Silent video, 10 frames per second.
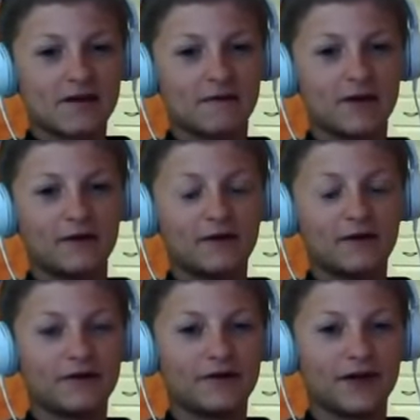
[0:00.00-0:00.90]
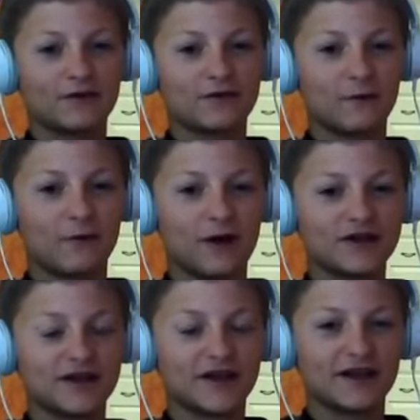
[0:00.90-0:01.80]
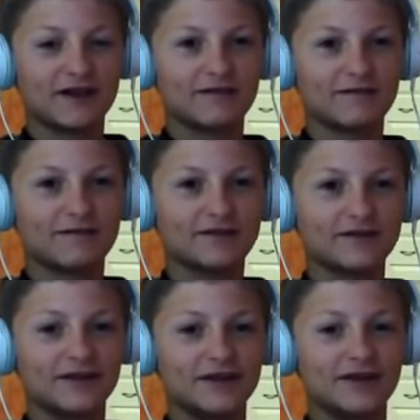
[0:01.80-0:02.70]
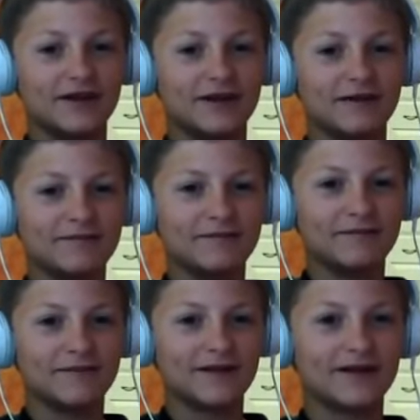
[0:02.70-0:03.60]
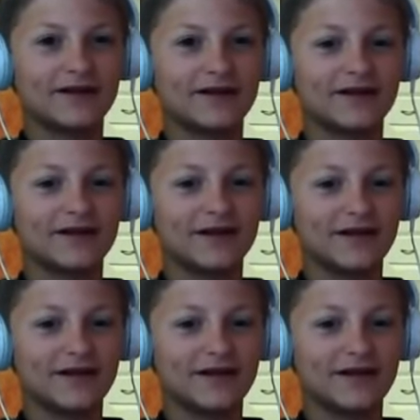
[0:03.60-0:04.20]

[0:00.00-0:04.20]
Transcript: Well, thanks for watching. See ya. Bye.